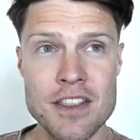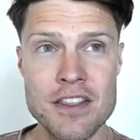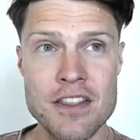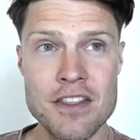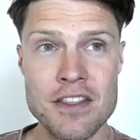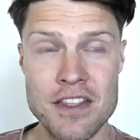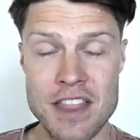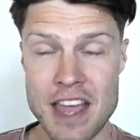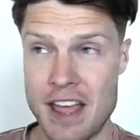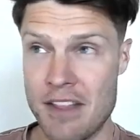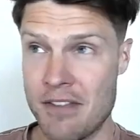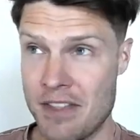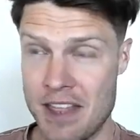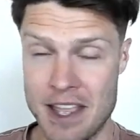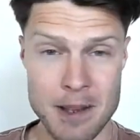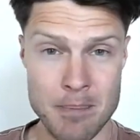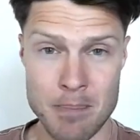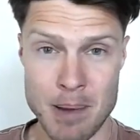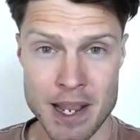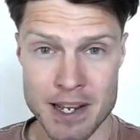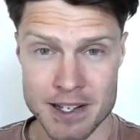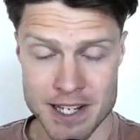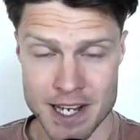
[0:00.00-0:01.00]
that they
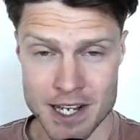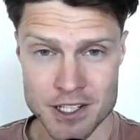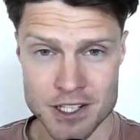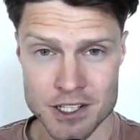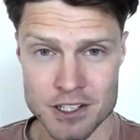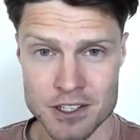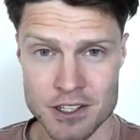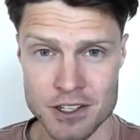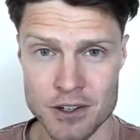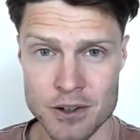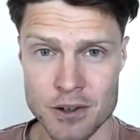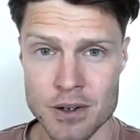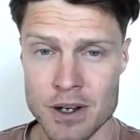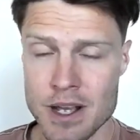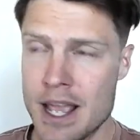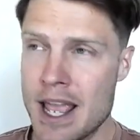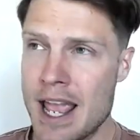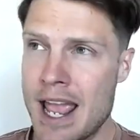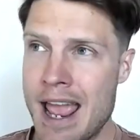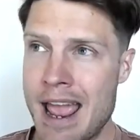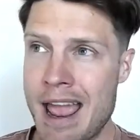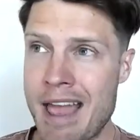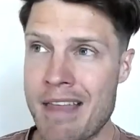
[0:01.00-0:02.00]
pay attention to,
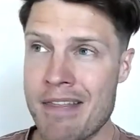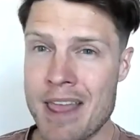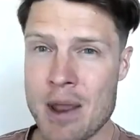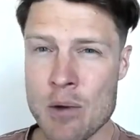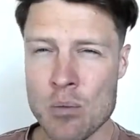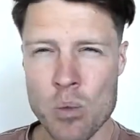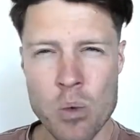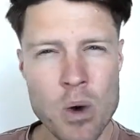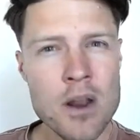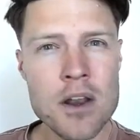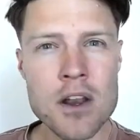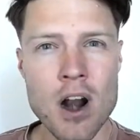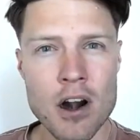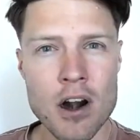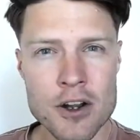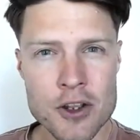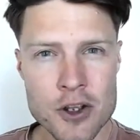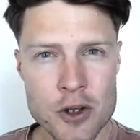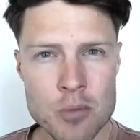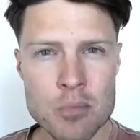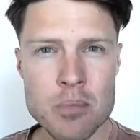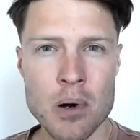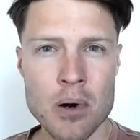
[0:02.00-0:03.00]
and then what are you
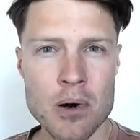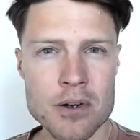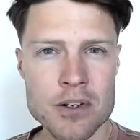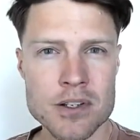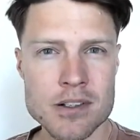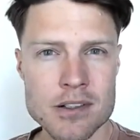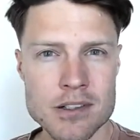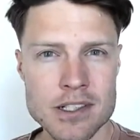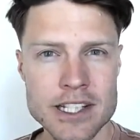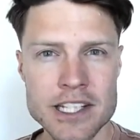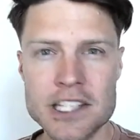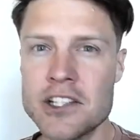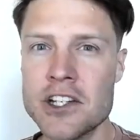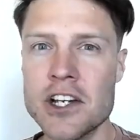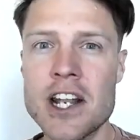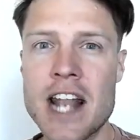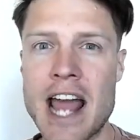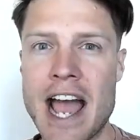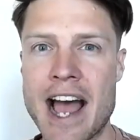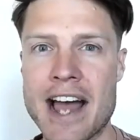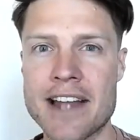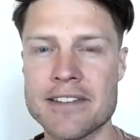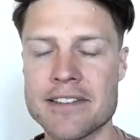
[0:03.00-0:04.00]
personally good
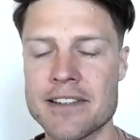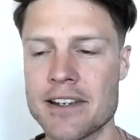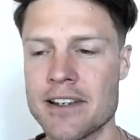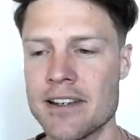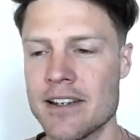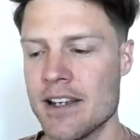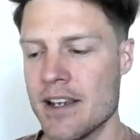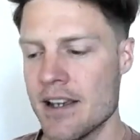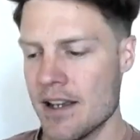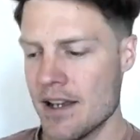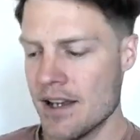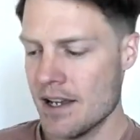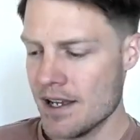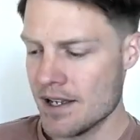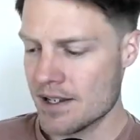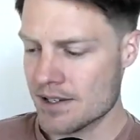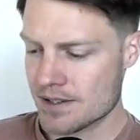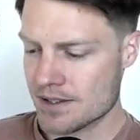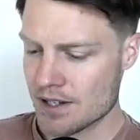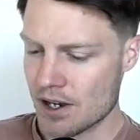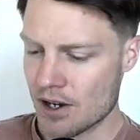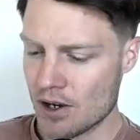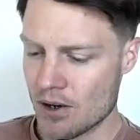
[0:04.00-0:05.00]
at?
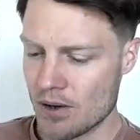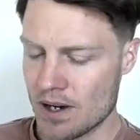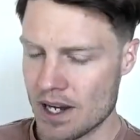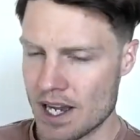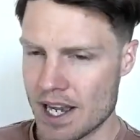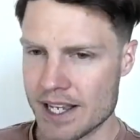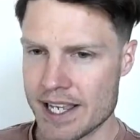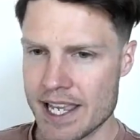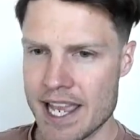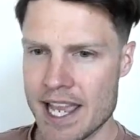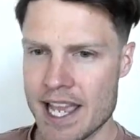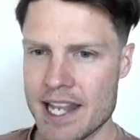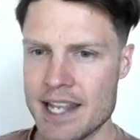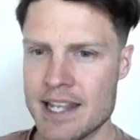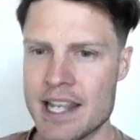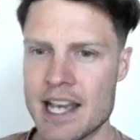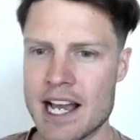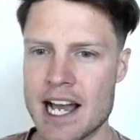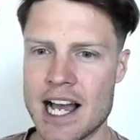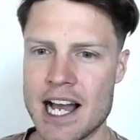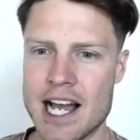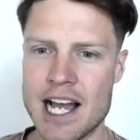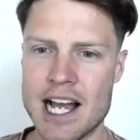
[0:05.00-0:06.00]
So again,
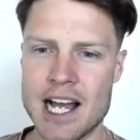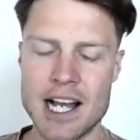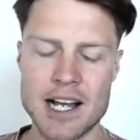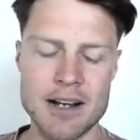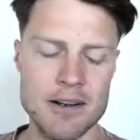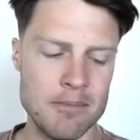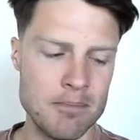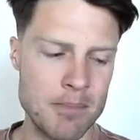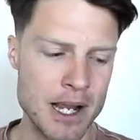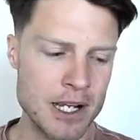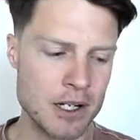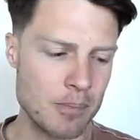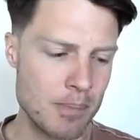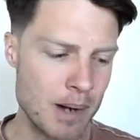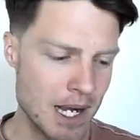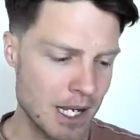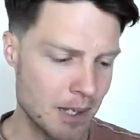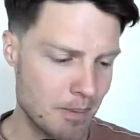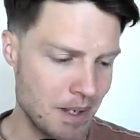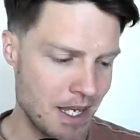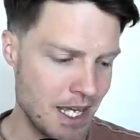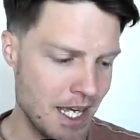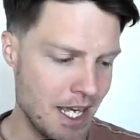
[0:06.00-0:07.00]
Michael
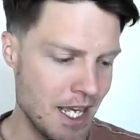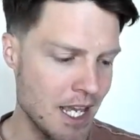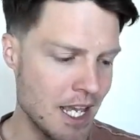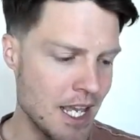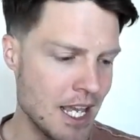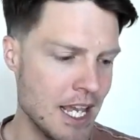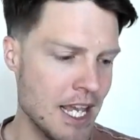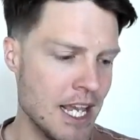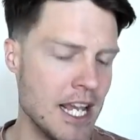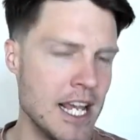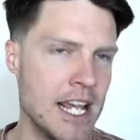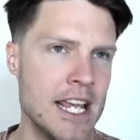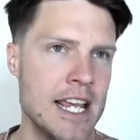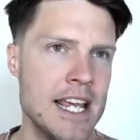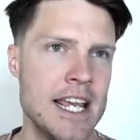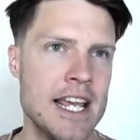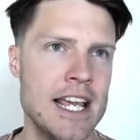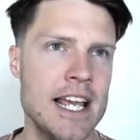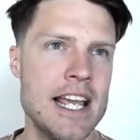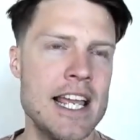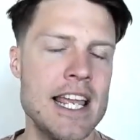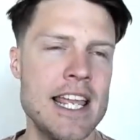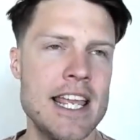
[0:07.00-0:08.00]
Buckbee
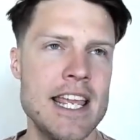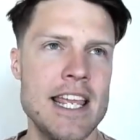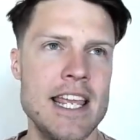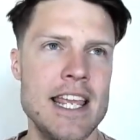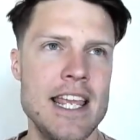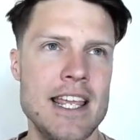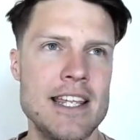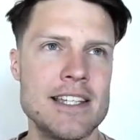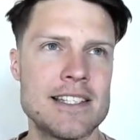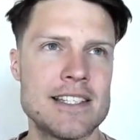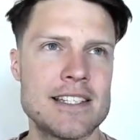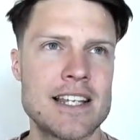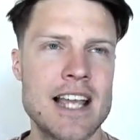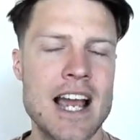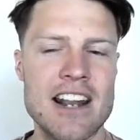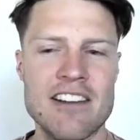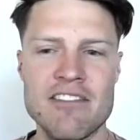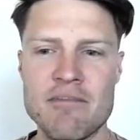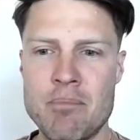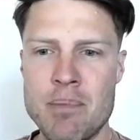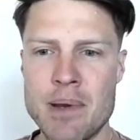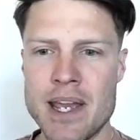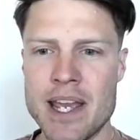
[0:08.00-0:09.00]
is kind
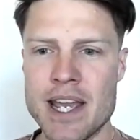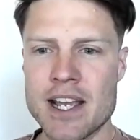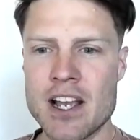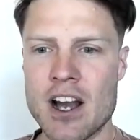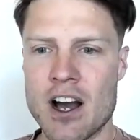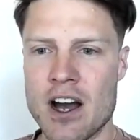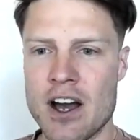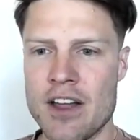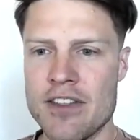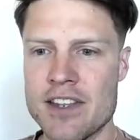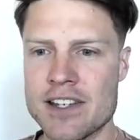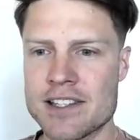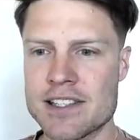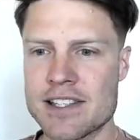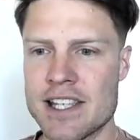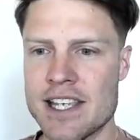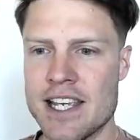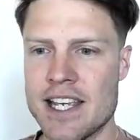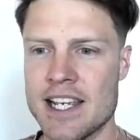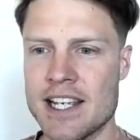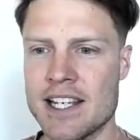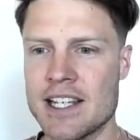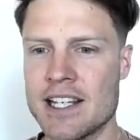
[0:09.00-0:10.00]
of big on this
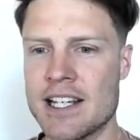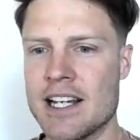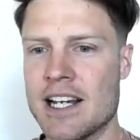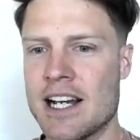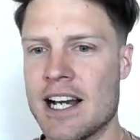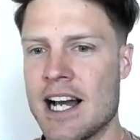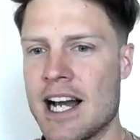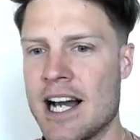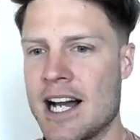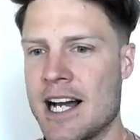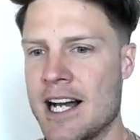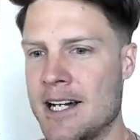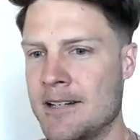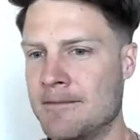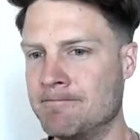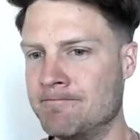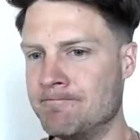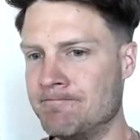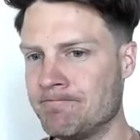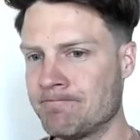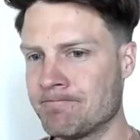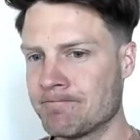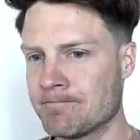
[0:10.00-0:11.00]
thing.
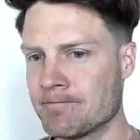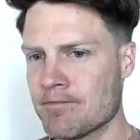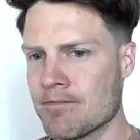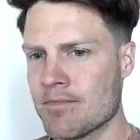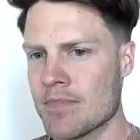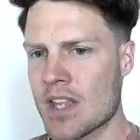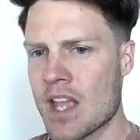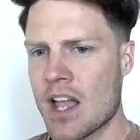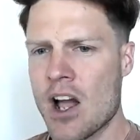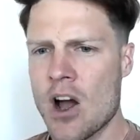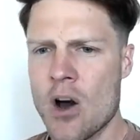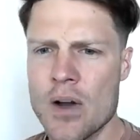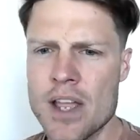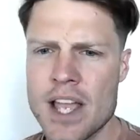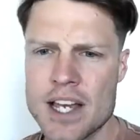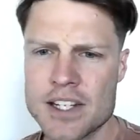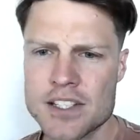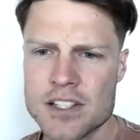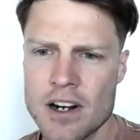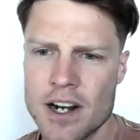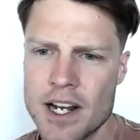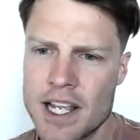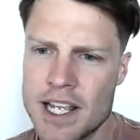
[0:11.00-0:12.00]
Oh yeah,
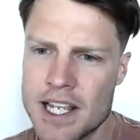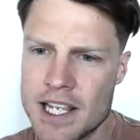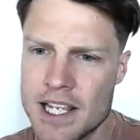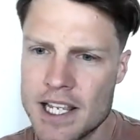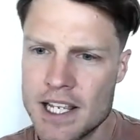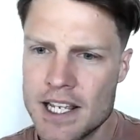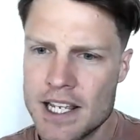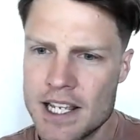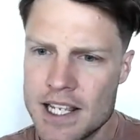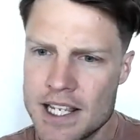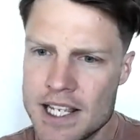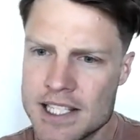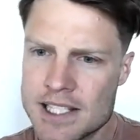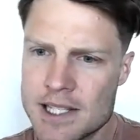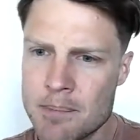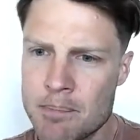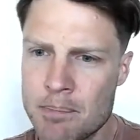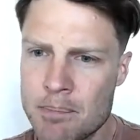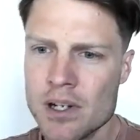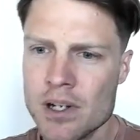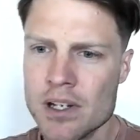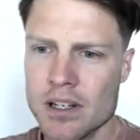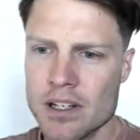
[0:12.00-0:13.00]
sorry. Is the
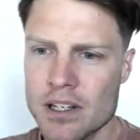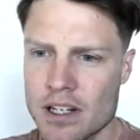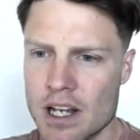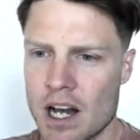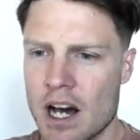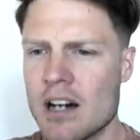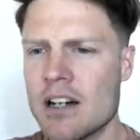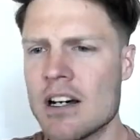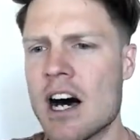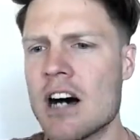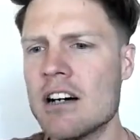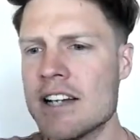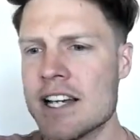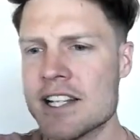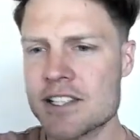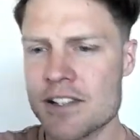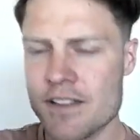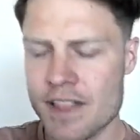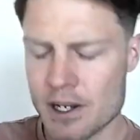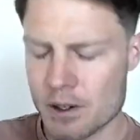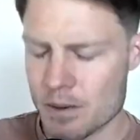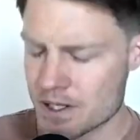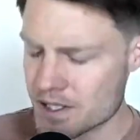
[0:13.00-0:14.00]
book, I'll answer
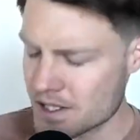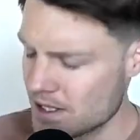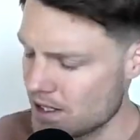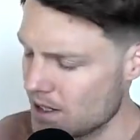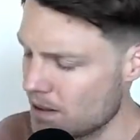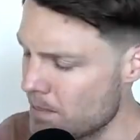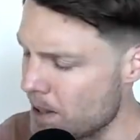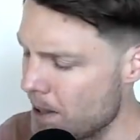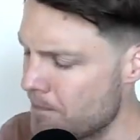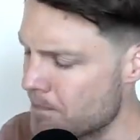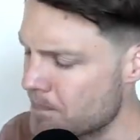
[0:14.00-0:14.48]
that question in a bit.